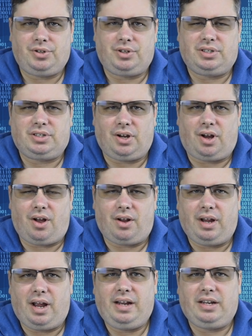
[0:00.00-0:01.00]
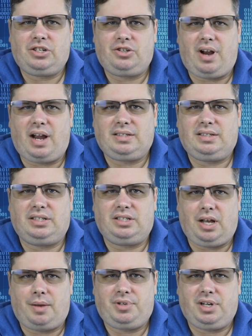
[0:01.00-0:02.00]
are installed and extracts the
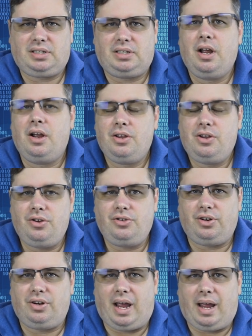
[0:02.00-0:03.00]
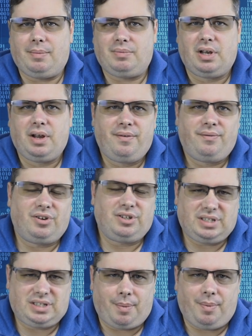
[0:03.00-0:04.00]
subject's usernames for
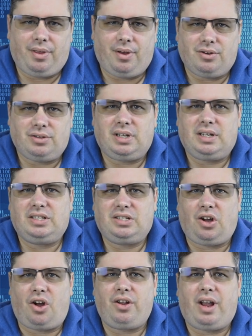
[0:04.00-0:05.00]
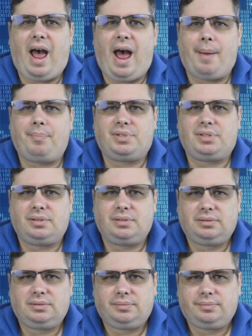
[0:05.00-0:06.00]
some of those installed apps.
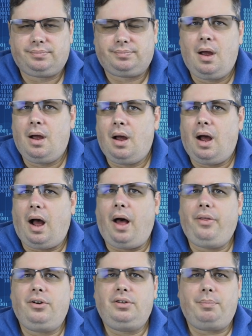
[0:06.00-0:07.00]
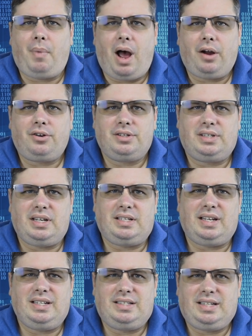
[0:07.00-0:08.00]
Other democracies
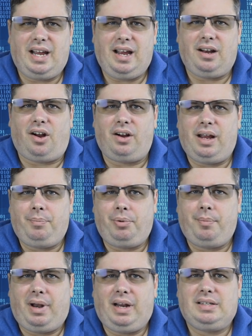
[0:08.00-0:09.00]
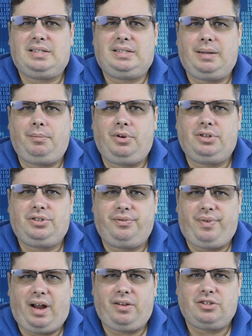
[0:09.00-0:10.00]
intent on implementing similar
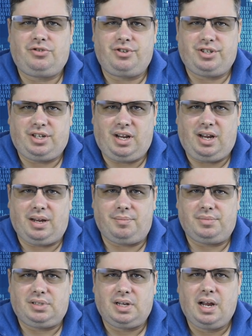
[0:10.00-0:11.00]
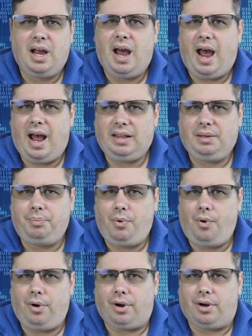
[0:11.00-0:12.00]
surveillance regimes at the
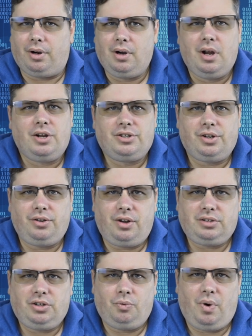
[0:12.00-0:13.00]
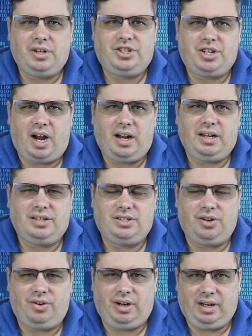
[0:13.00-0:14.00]
border should look to what China is
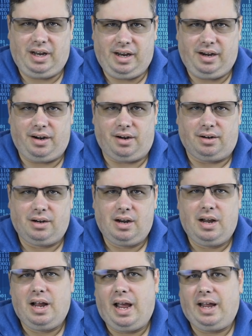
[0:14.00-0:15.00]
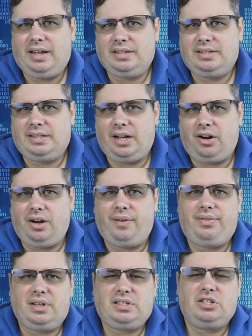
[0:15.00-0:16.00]
doing here and consider
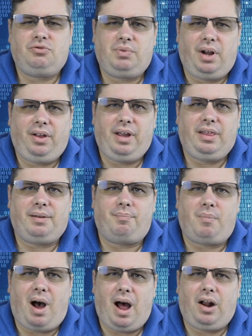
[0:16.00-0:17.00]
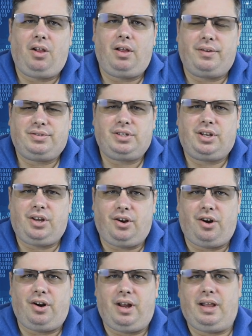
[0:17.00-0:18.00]
if this is really the model of
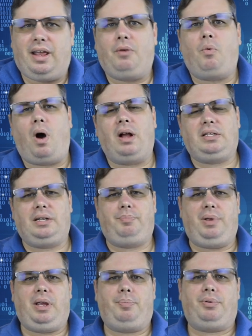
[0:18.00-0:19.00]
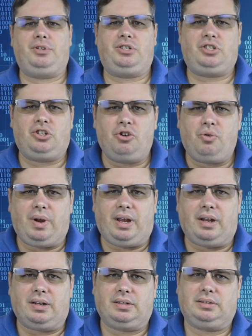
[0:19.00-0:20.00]
security they want to be
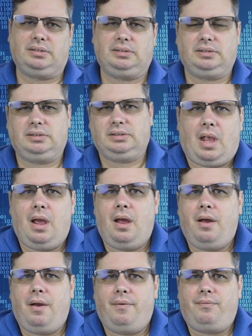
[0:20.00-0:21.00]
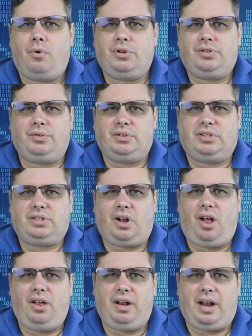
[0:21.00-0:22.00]
pursuing. Forced to
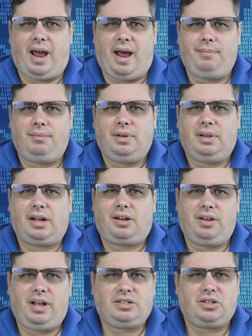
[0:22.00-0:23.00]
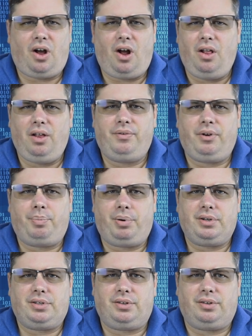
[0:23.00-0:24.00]
install an app that collects all of your
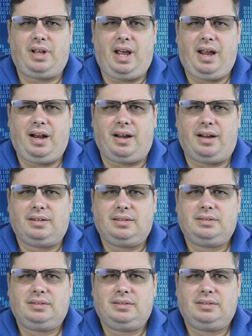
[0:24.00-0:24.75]
personal data.